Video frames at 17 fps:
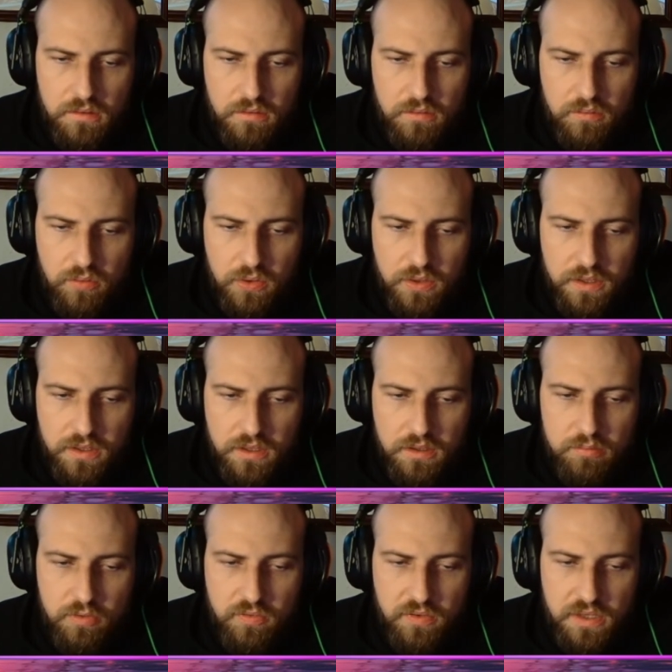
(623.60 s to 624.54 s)
Rook can
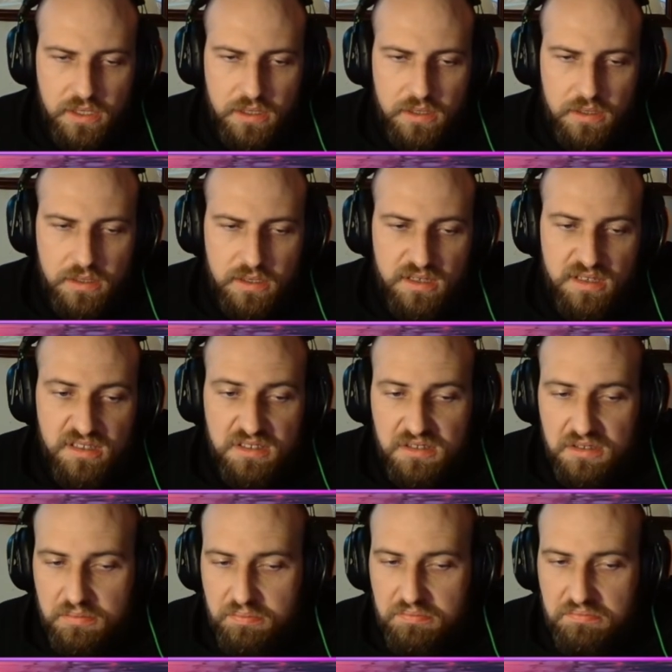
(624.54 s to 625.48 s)
come over
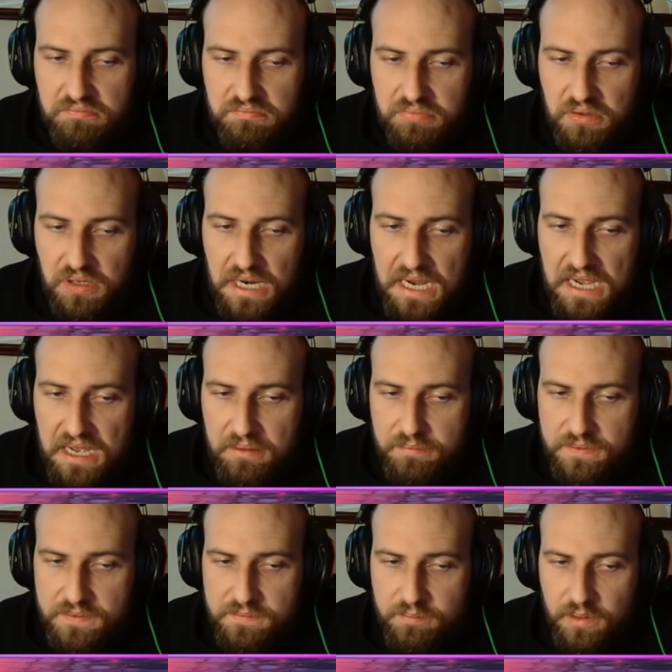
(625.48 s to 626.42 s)
here,
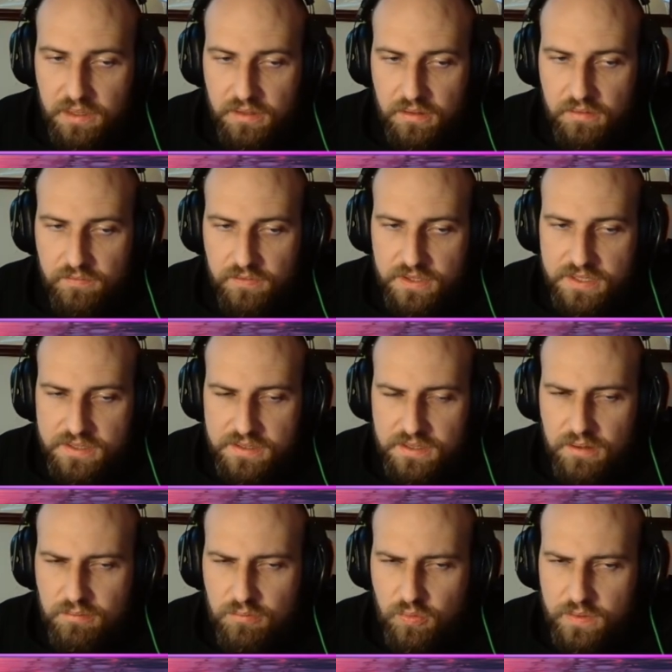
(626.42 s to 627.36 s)
perhaps, but for
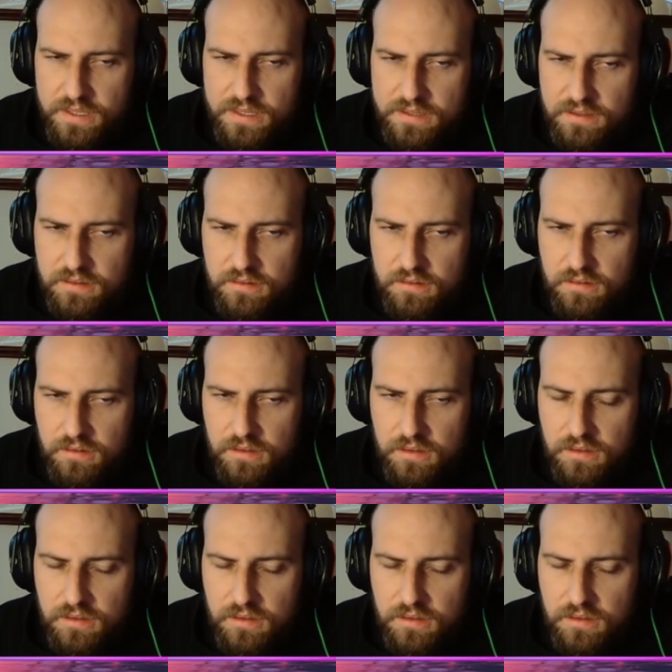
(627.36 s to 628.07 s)
some reason,